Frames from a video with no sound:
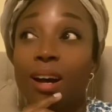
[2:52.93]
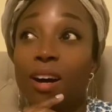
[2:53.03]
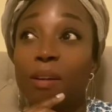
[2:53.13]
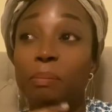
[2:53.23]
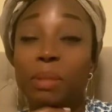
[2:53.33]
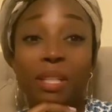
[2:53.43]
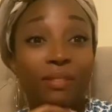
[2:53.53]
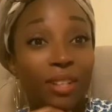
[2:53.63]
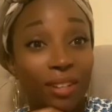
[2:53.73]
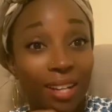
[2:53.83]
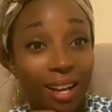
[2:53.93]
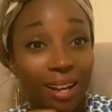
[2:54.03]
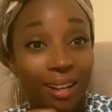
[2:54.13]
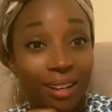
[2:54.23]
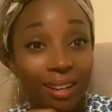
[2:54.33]
Um, believe it or
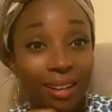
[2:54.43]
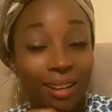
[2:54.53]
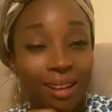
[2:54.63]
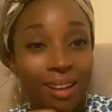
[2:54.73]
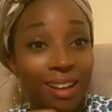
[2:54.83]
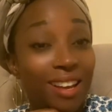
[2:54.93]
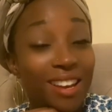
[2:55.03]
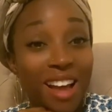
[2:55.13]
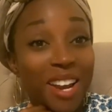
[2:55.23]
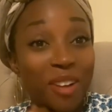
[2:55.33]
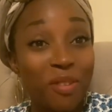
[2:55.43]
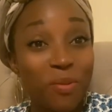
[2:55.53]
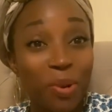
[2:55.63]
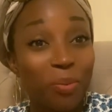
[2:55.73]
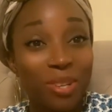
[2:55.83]
not, not
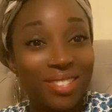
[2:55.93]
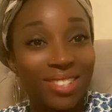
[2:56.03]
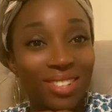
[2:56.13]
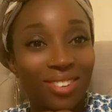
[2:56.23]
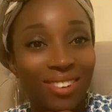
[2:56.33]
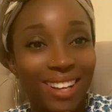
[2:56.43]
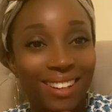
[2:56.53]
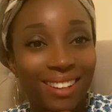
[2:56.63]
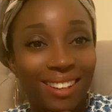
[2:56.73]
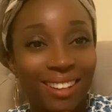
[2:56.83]
everyone wants you to win.